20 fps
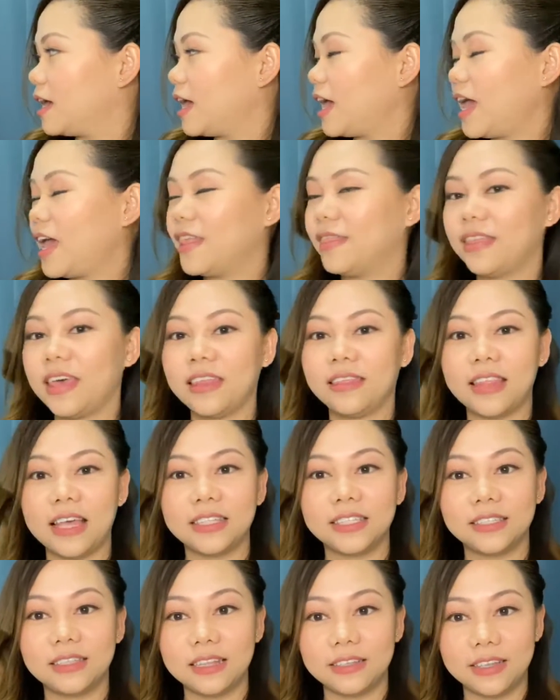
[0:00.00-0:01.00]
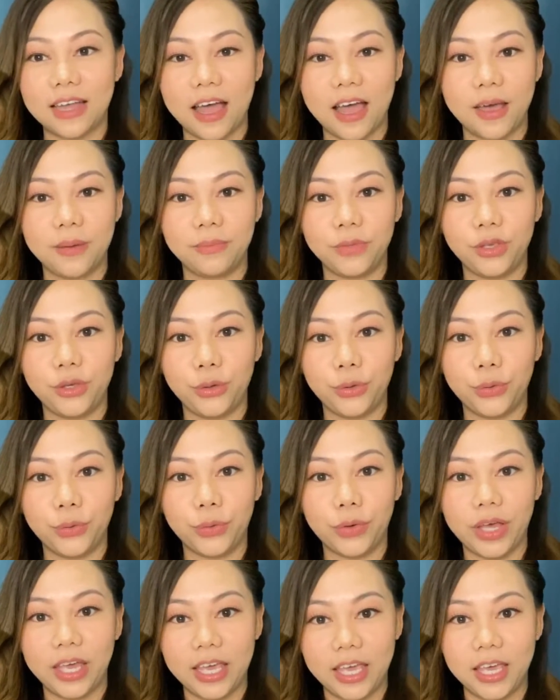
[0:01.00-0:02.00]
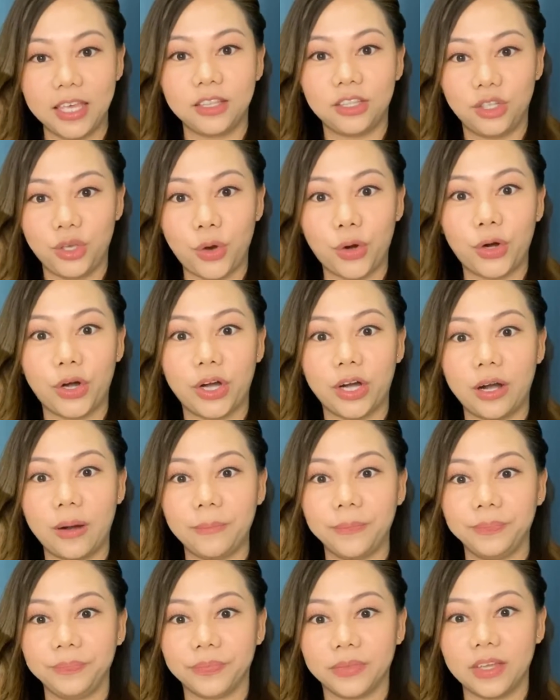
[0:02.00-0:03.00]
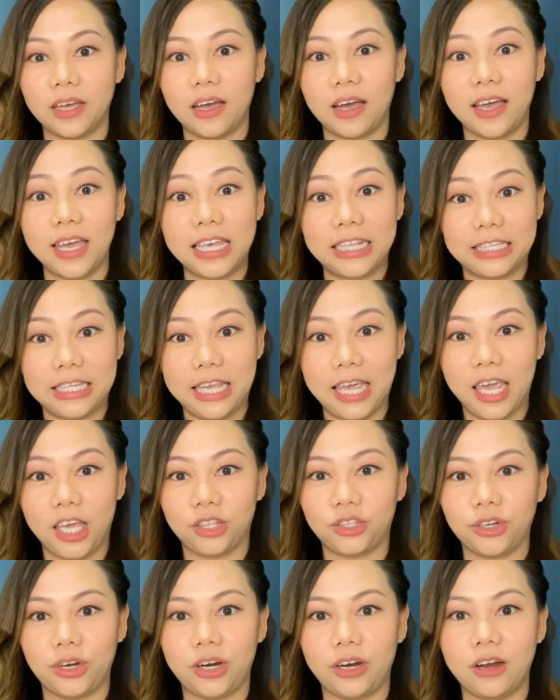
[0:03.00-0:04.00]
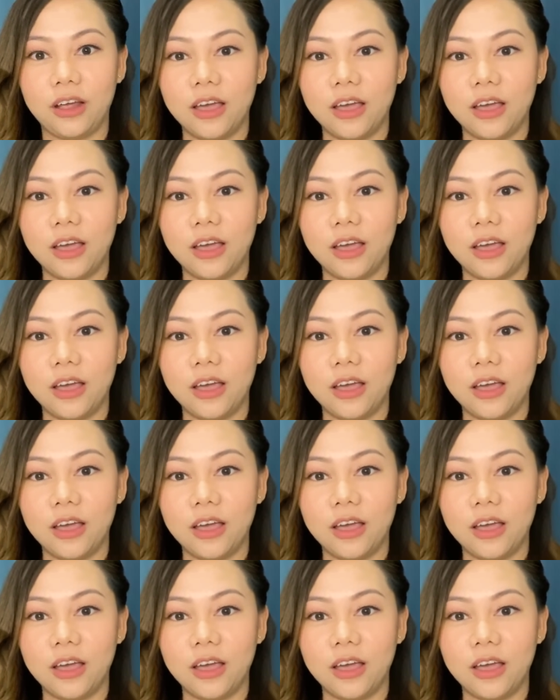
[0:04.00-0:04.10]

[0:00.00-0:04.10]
And then that's the time you hit your indicator.